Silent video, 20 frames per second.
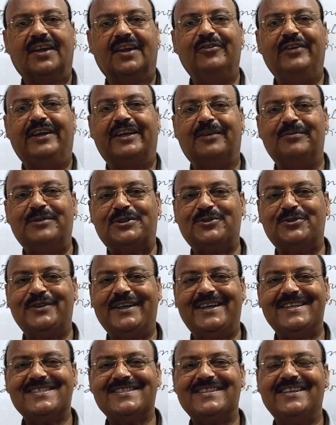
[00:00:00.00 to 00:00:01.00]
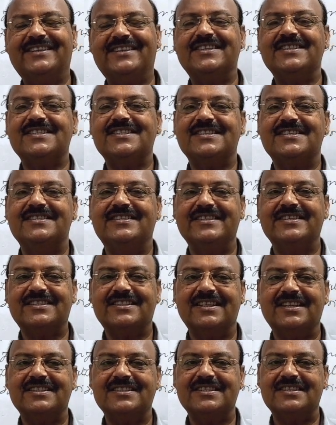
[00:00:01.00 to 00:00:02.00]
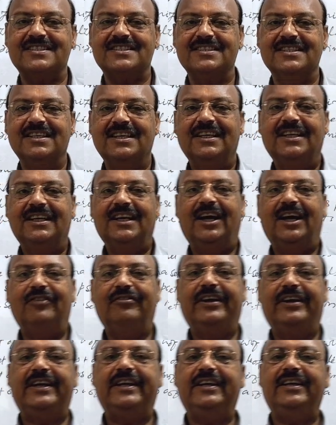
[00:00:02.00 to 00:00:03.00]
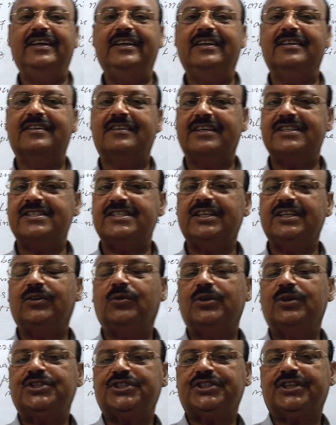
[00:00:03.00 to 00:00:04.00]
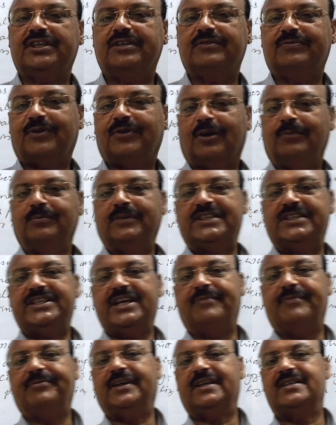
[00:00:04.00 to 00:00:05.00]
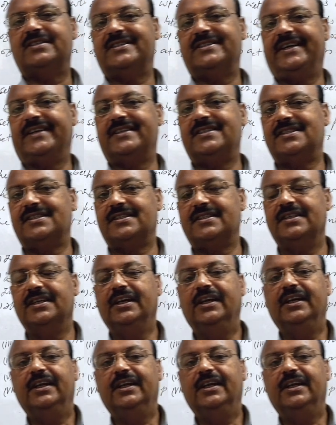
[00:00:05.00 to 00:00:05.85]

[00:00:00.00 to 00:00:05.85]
Welcome students, let us discuss a very interesting question from the chapter sets.